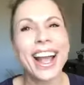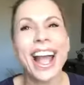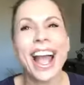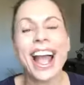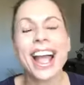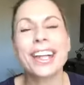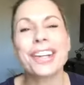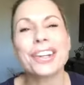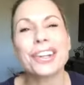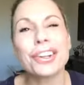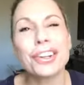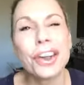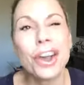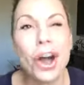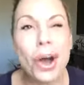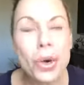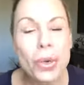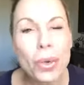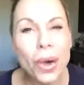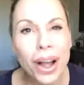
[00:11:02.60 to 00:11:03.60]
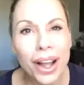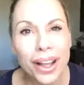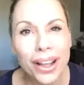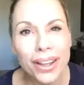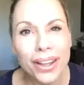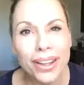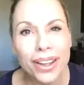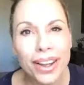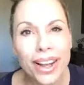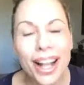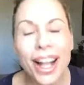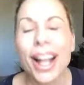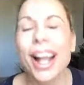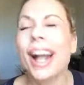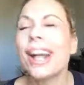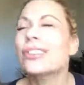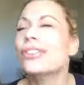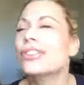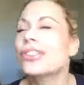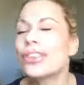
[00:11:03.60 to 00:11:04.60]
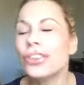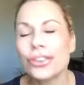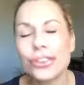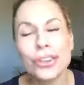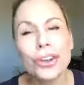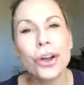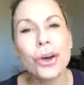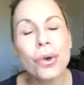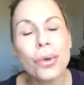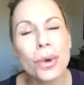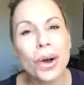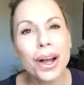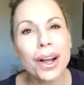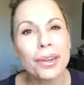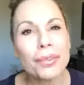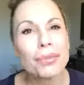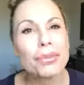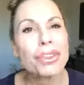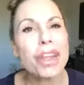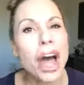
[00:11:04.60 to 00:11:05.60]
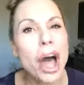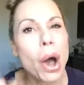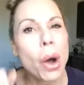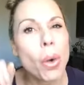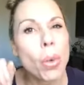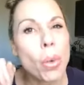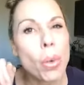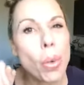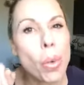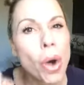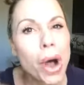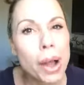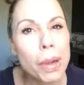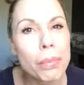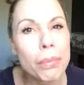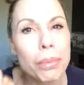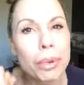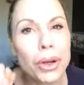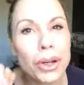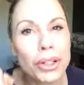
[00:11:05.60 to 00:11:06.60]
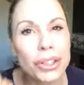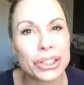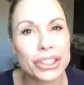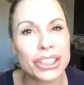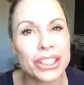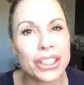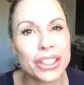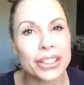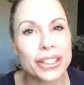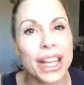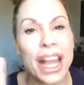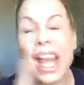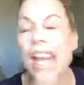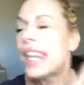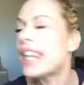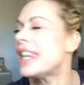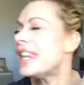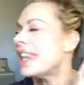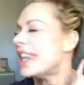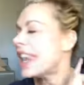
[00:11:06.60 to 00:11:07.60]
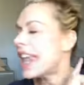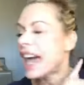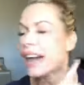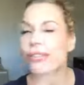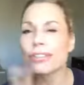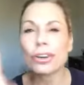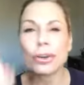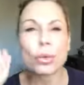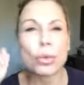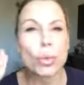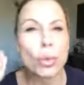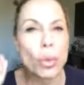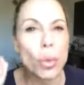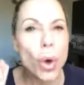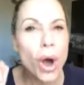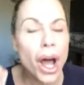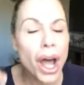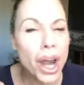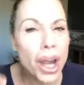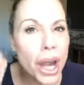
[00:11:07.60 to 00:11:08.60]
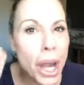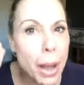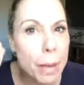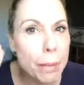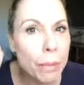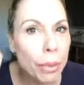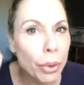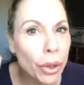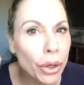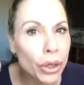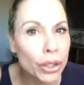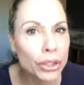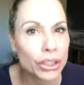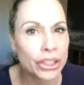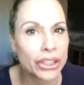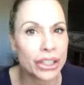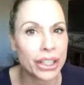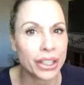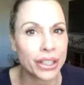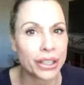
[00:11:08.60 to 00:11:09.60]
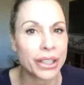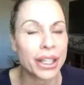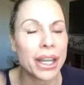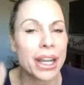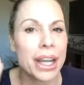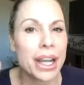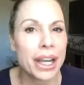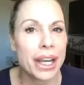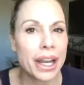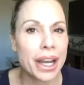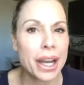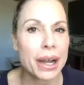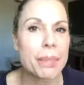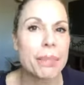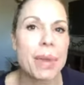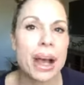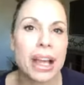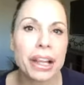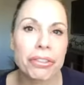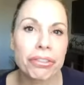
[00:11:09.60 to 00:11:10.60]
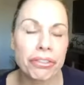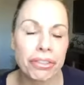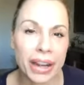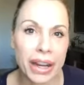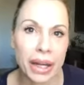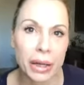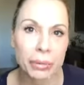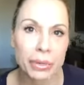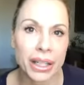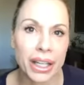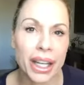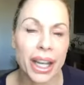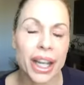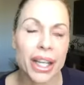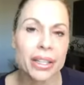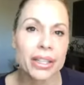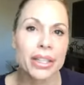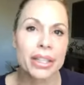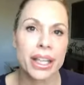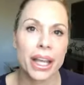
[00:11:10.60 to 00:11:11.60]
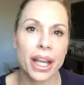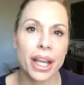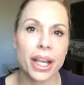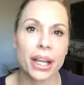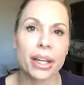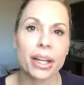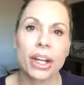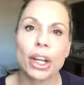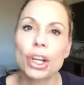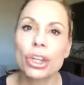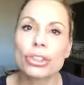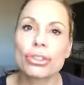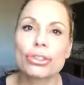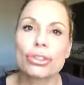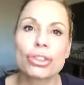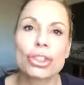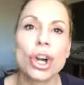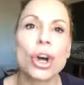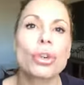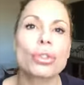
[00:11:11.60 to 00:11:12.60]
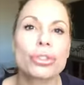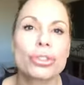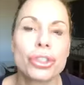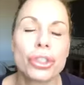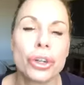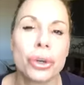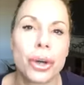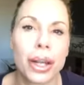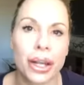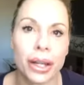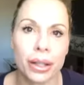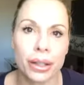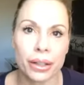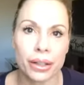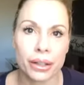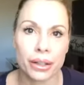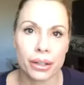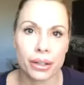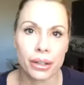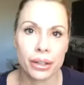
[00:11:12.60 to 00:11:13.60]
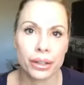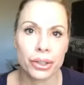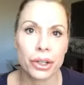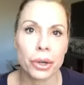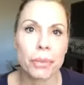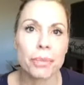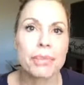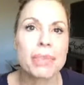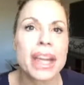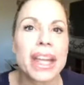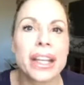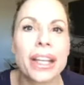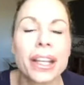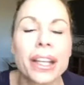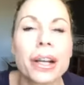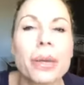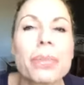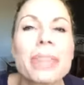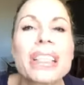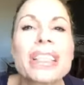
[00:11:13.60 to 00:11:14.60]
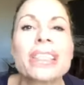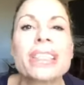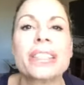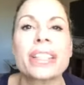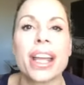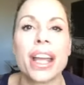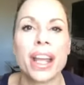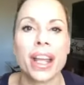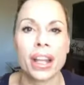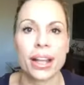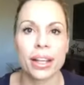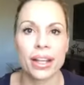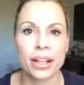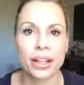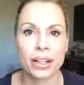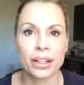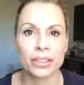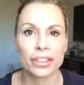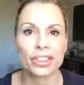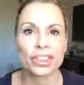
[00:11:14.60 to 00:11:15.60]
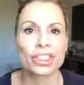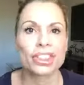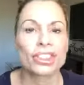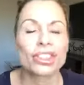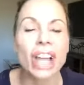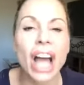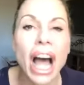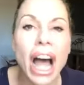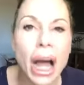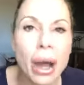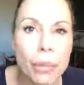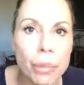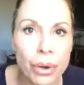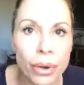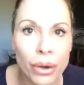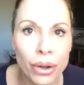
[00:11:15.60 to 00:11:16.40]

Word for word: And you know what? Do you know what? Not one person, never one person in my family has said, don't do it. You're making a mistake. Stop.